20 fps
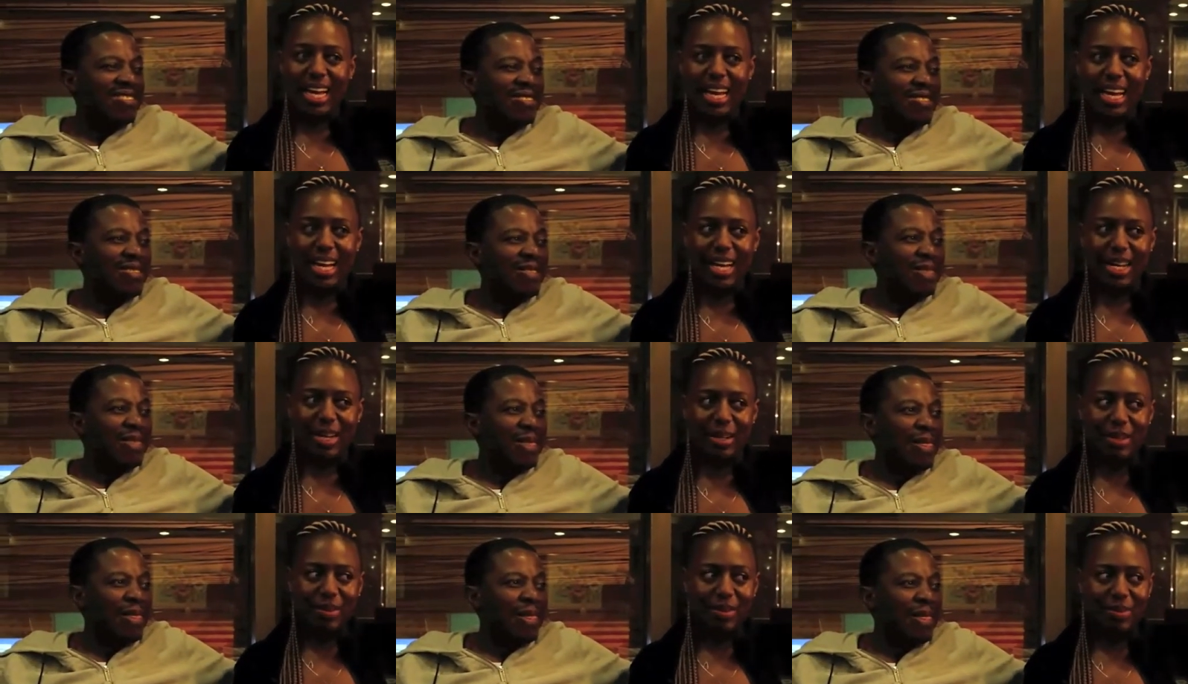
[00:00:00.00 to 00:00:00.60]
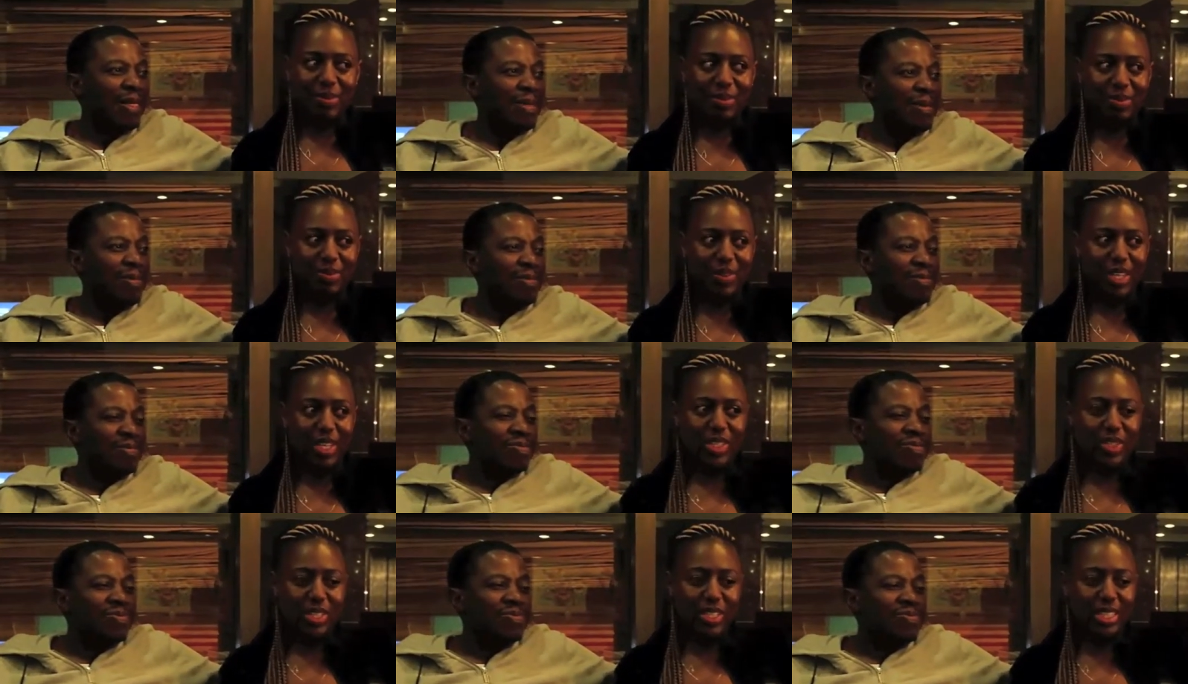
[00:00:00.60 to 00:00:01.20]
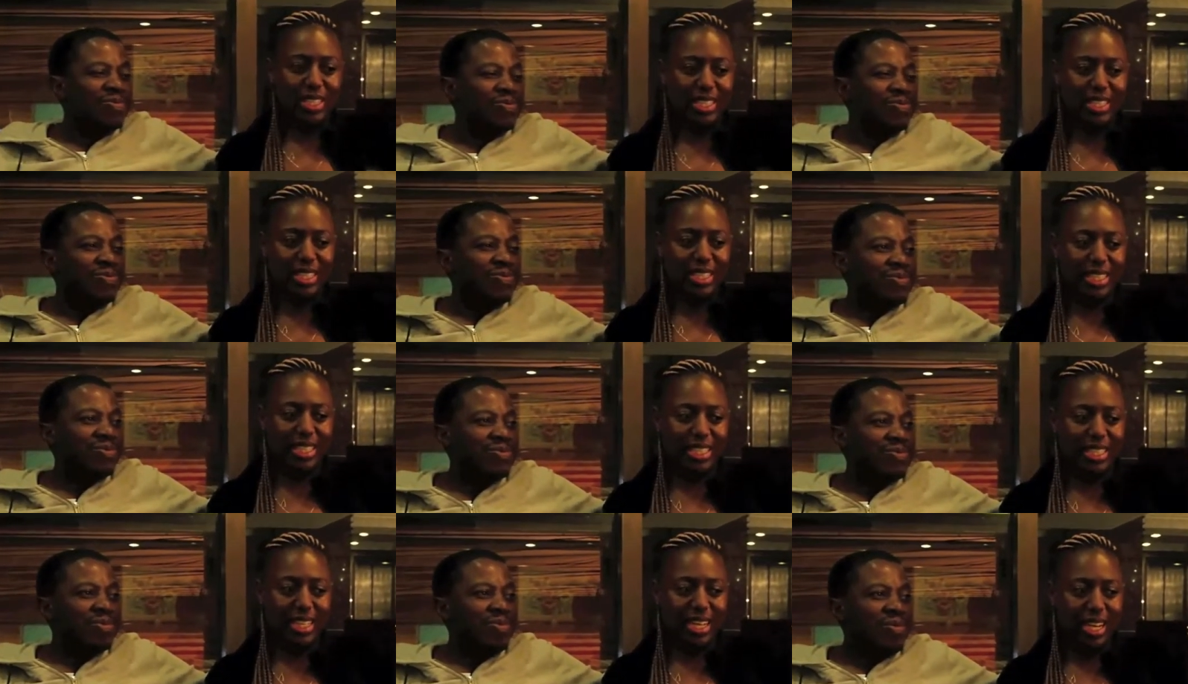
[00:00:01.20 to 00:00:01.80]
Speaker 1: Um,
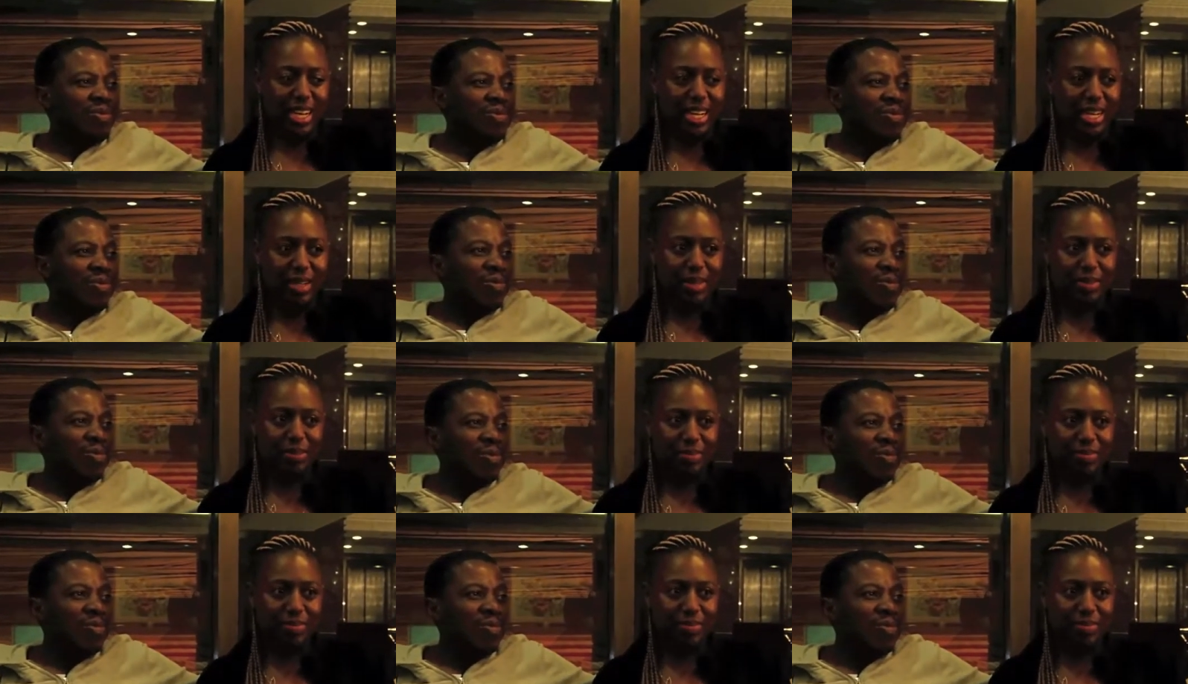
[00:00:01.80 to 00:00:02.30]
actually, um,